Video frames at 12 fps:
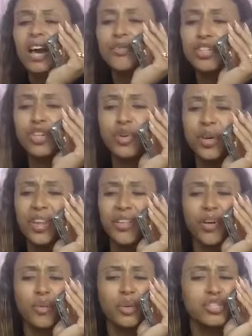decree that
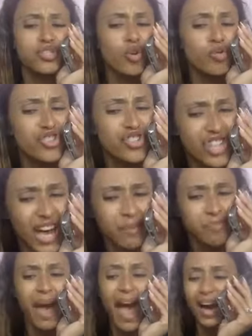there is no
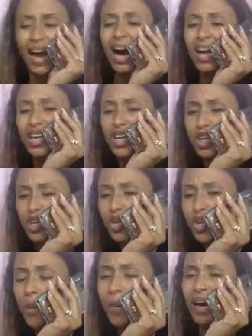setback.
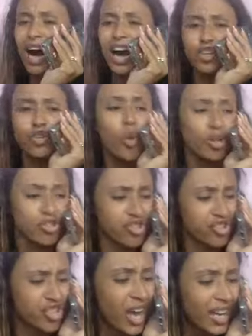Hallelujah. God, you are
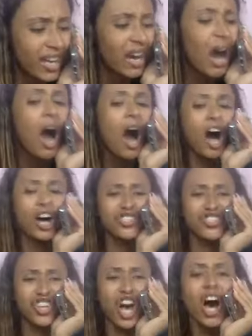setting
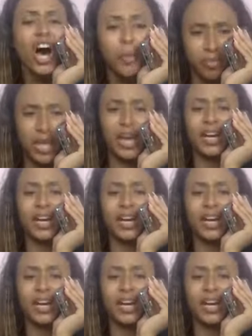us up.